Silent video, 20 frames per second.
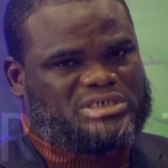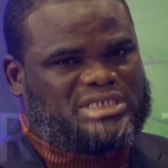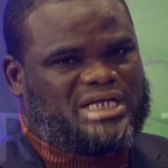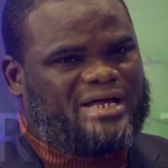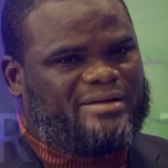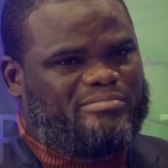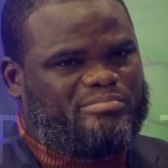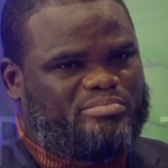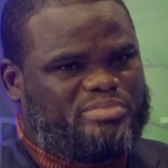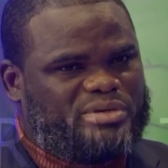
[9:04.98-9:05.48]

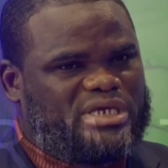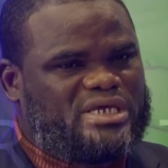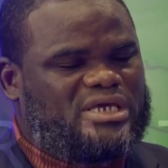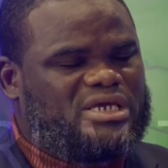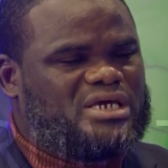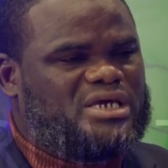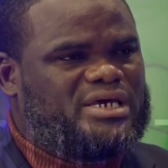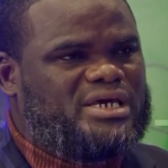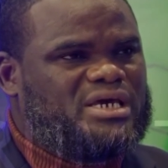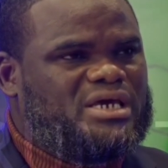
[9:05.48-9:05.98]
that
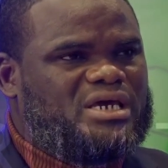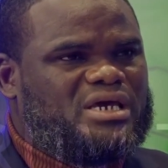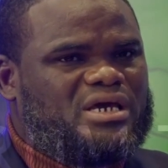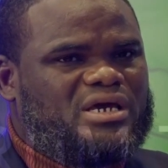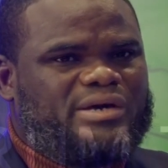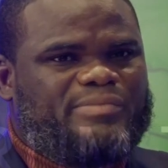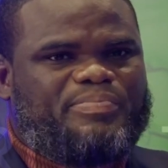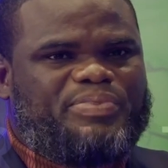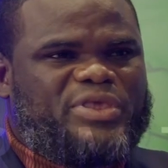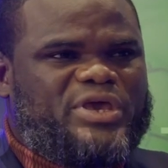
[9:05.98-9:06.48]
be,
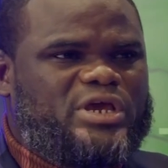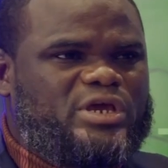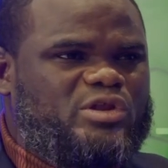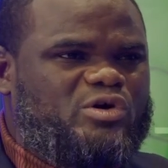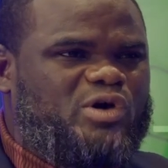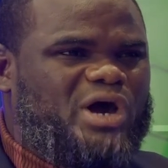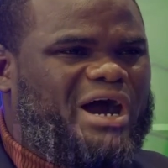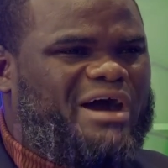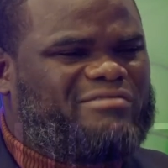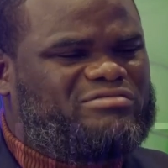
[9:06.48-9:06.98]
you
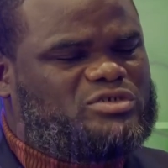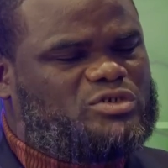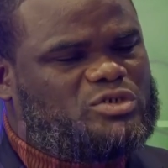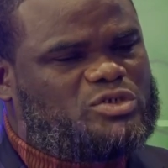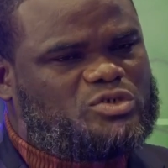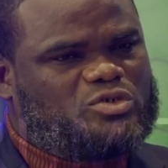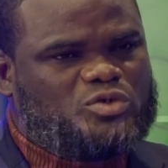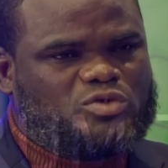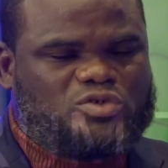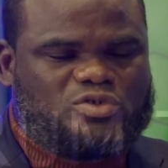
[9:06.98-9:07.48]
know, I've
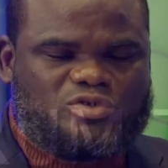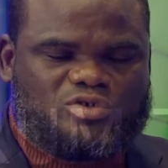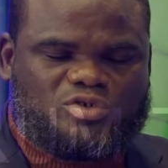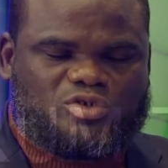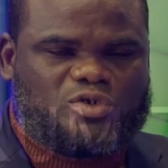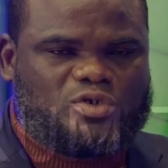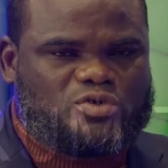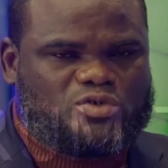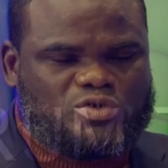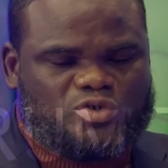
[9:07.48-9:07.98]
just chosen
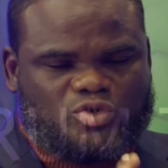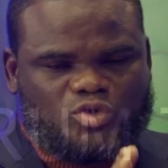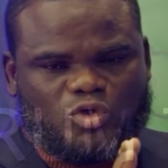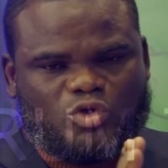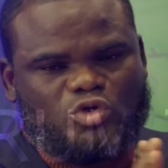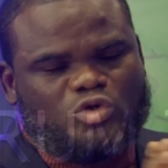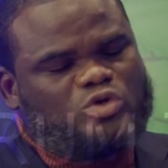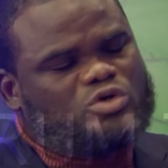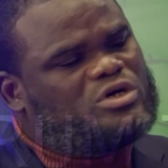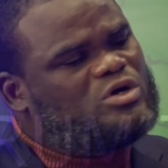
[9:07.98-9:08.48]
chosen to
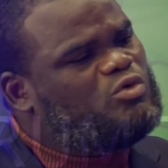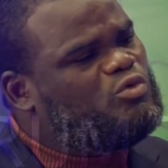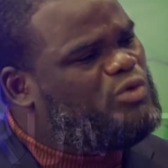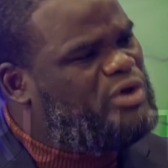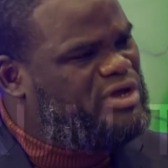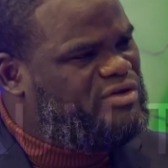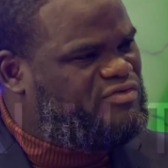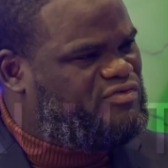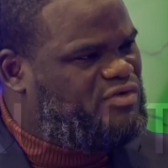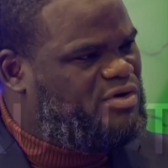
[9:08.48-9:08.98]
look
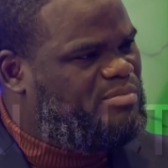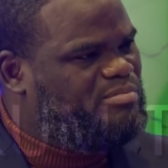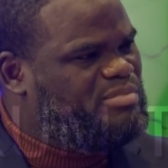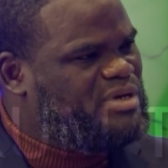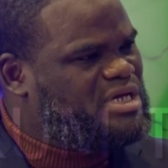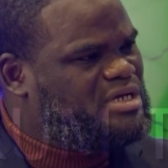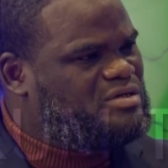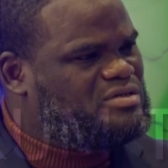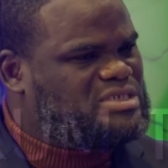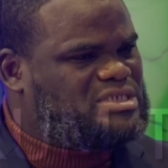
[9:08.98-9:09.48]
away from
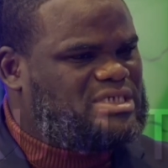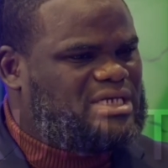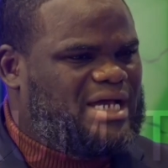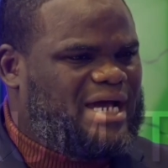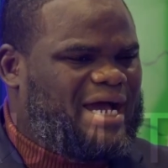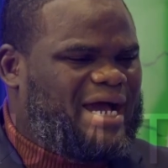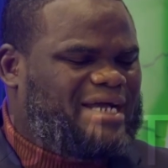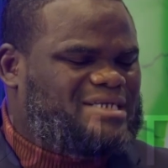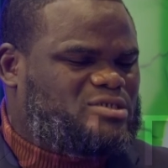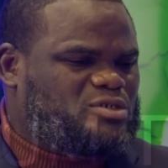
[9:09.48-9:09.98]
because
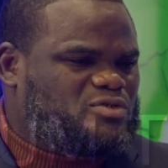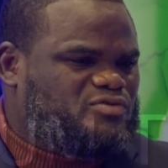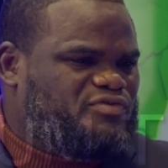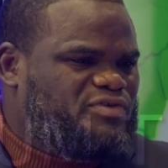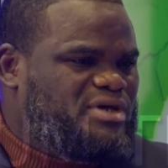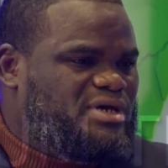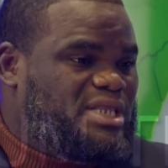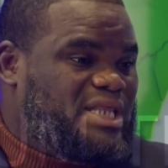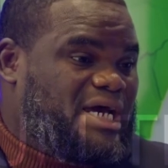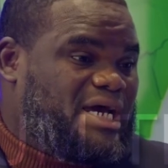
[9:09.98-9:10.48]
I just
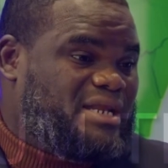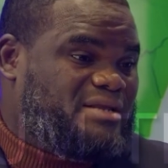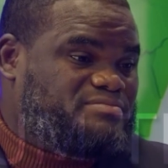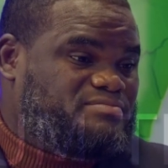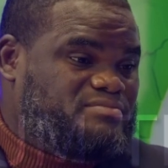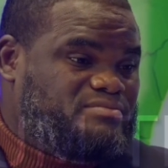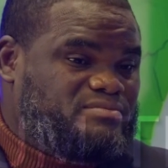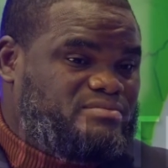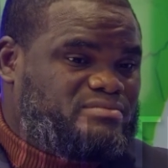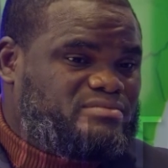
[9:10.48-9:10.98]
feel that
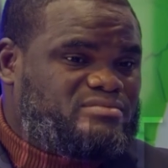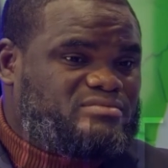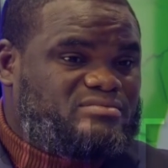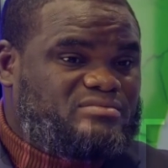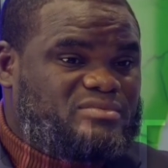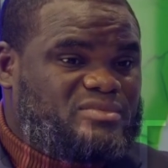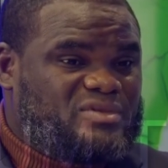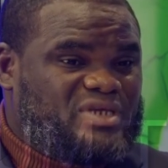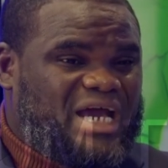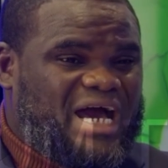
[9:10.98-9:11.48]

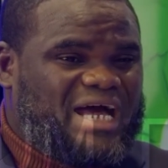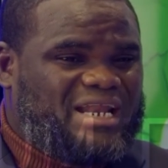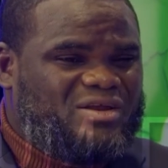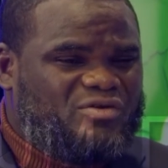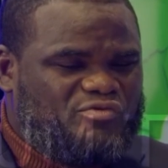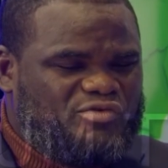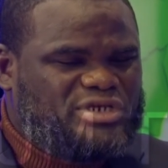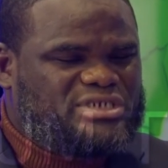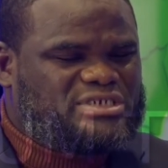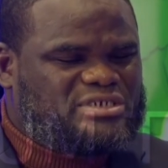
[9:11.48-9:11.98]
at the
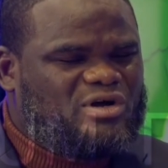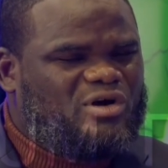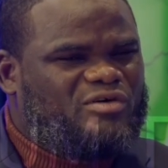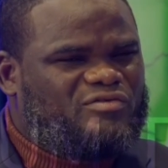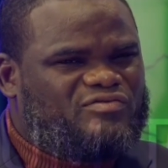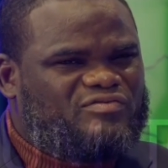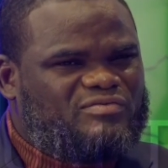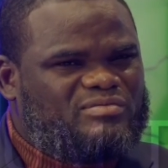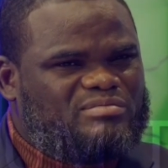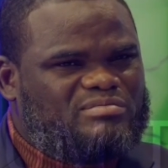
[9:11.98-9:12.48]
risk
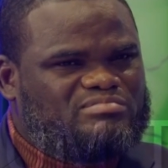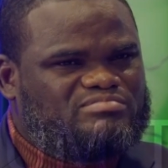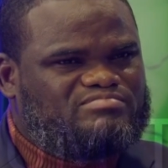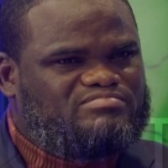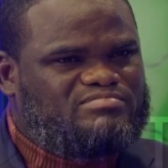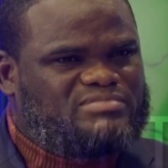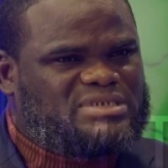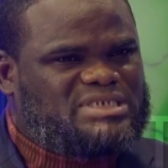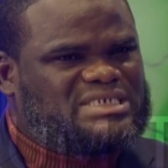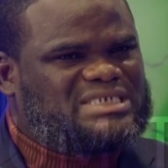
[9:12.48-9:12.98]
of
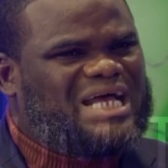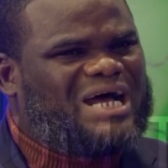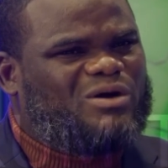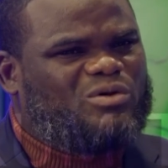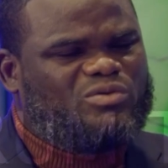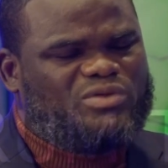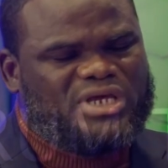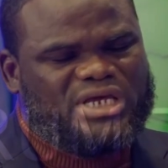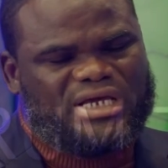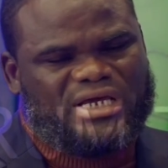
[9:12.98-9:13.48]

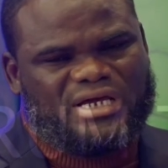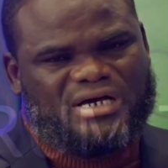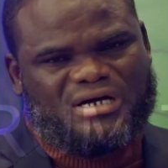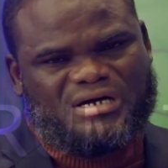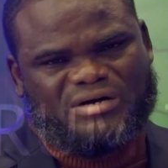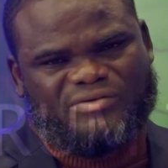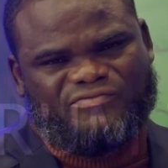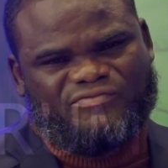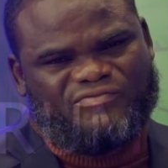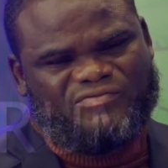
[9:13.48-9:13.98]
sounding,
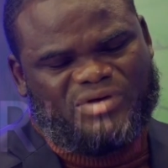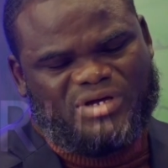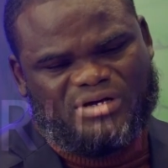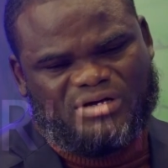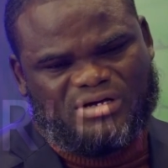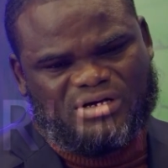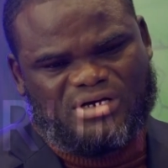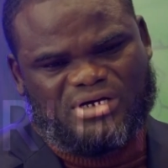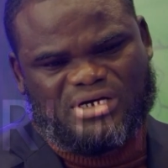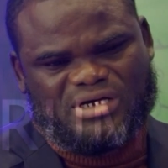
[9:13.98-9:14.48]
uh,
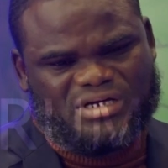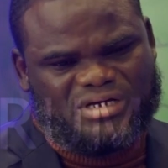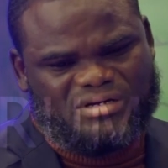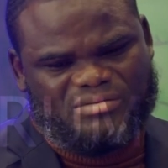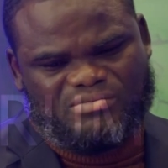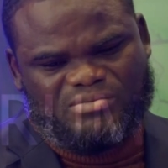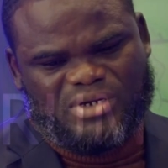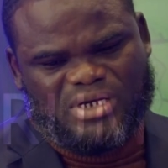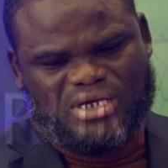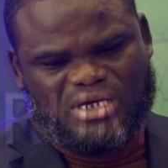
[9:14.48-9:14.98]
uh,
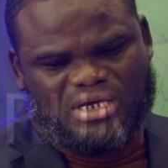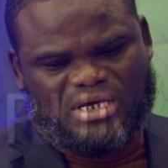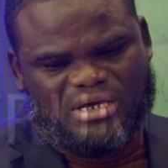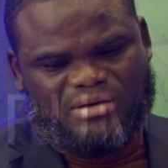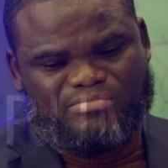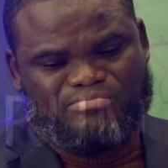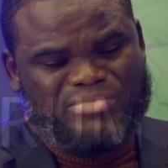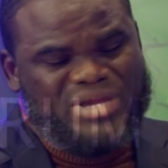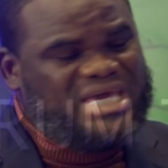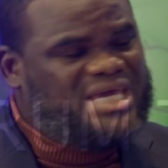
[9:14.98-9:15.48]
um,
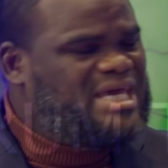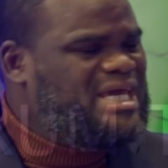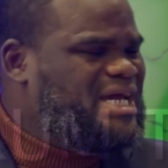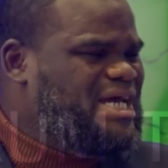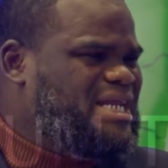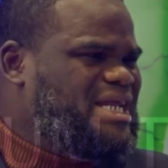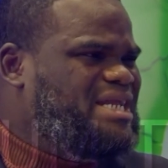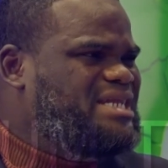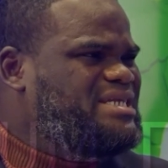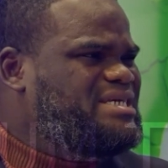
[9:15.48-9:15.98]
making
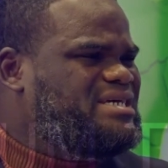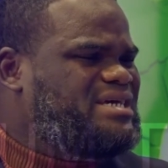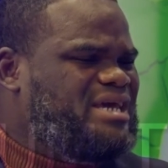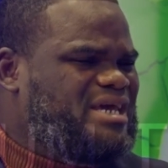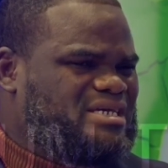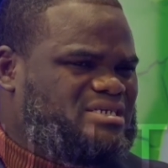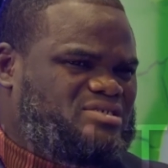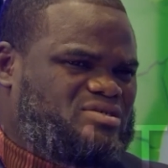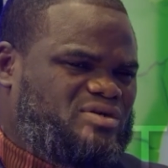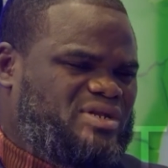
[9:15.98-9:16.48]
an
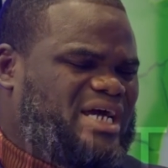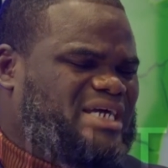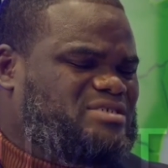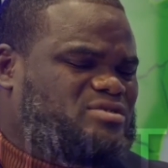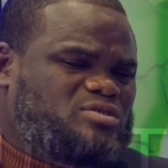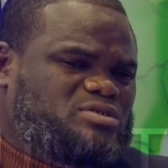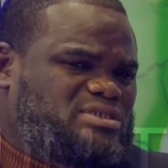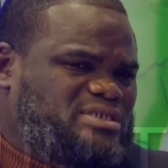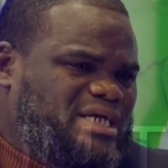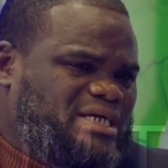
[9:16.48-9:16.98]
allegation. I
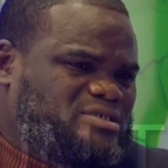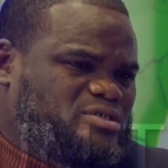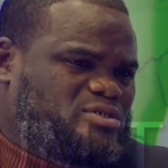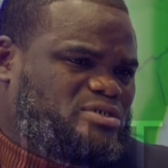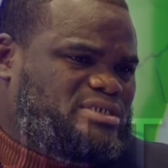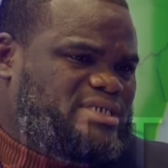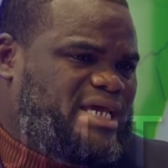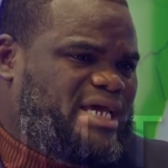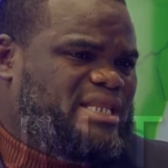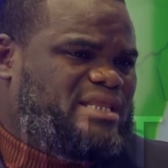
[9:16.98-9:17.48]
just, I
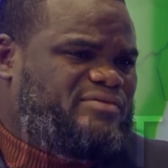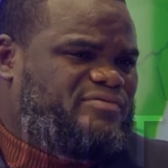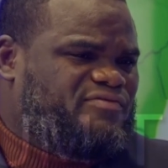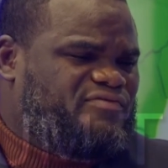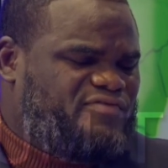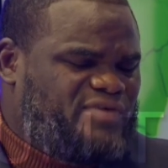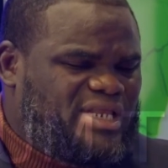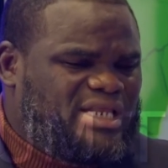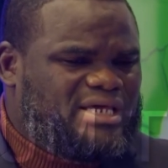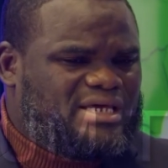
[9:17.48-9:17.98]
just get the
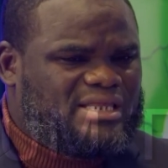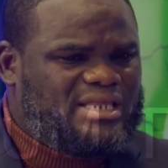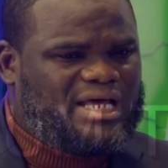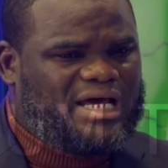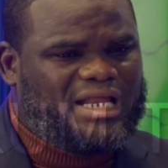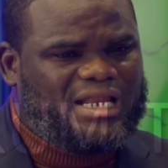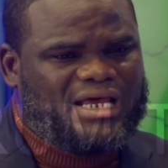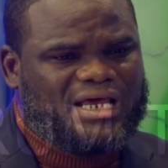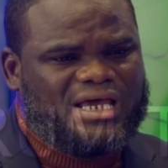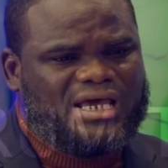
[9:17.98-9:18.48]
feeling that